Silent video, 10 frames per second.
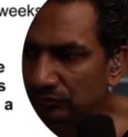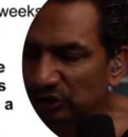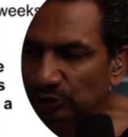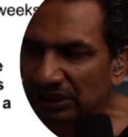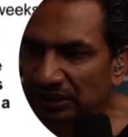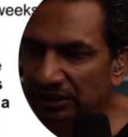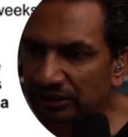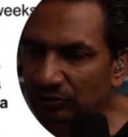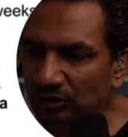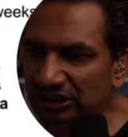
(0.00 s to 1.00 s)
So we're
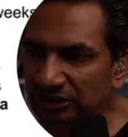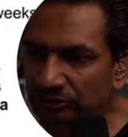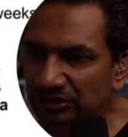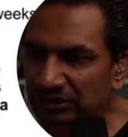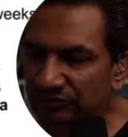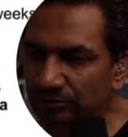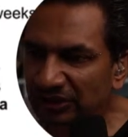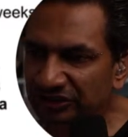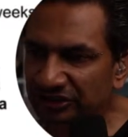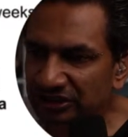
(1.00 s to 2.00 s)
clear, what I do with the
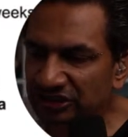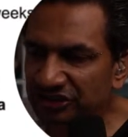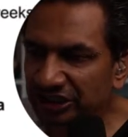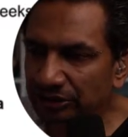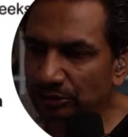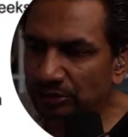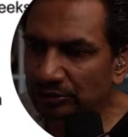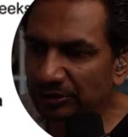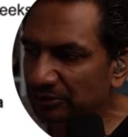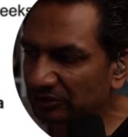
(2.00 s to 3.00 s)
information is I share it with the
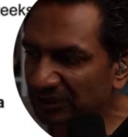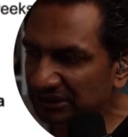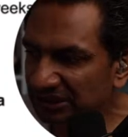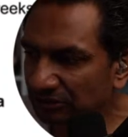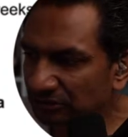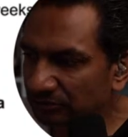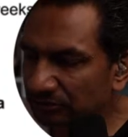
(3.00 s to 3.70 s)
people of my town